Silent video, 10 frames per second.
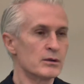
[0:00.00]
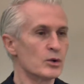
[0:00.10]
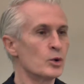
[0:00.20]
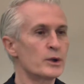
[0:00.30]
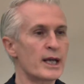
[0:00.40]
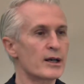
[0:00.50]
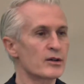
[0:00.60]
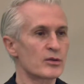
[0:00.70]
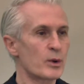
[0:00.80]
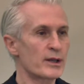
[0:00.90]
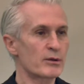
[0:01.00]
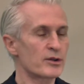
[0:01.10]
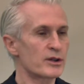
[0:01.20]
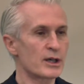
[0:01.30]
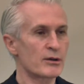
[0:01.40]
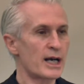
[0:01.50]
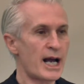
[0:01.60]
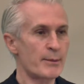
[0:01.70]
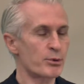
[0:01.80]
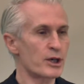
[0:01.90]
who cares whether it's there at
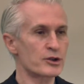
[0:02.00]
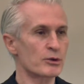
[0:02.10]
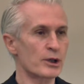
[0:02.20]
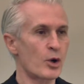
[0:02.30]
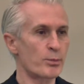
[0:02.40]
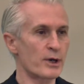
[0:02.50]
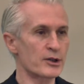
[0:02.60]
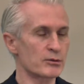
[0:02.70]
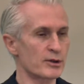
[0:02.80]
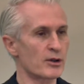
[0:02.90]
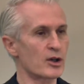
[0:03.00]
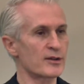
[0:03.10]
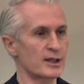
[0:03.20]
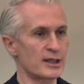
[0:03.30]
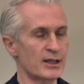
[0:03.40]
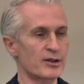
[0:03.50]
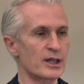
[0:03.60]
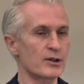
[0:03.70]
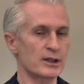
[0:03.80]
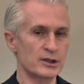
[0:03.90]
high pressure or low pressure, as long as it gets
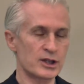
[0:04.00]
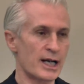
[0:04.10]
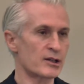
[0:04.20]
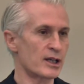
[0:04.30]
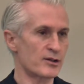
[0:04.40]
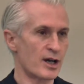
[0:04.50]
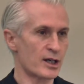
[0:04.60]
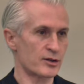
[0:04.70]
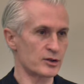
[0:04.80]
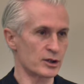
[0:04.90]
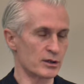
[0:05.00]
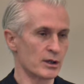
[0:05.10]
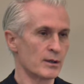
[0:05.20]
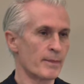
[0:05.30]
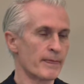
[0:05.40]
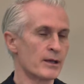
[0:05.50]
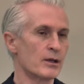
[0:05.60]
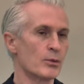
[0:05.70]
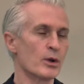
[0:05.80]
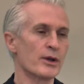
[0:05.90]
there and the child gets oxygen?
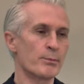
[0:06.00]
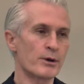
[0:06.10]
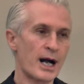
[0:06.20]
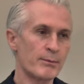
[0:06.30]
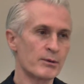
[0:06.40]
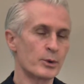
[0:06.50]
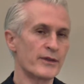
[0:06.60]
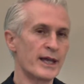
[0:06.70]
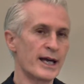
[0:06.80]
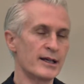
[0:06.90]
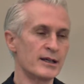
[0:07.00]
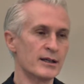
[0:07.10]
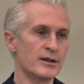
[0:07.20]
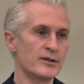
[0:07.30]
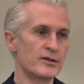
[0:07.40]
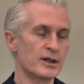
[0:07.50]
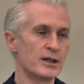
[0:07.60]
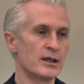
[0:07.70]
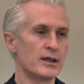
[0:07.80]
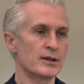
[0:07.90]
Well, the problem with that is
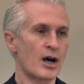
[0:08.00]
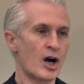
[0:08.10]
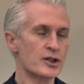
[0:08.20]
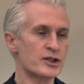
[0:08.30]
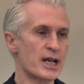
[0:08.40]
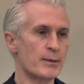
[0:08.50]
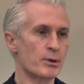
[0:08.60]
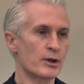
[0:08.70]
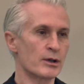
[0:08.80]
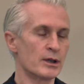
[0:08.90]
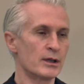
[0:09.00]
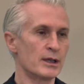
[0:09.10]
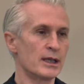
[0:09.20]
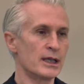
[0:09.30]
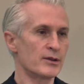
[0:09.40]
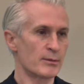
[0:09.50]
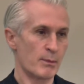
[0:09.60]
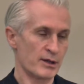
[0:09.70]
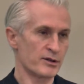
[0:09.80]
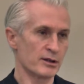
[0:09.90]
the heart chamber is a
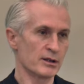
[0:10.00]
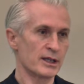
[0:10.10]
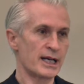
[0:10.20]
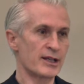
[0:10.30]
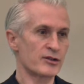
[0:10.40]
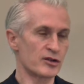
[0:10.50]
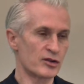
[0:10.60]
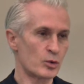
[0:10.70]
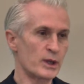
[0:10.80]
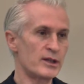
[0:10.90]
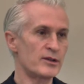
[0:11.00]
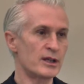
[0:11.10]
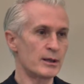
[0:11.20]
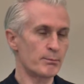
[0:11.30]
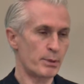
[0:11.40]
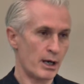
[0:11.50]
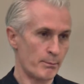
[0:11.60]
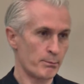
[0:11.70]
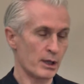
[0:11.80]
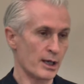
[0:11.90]
muscle. It has to squeeze and
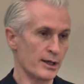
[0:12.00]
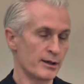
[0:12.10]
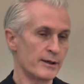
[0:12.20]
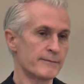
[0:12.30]
pump blood.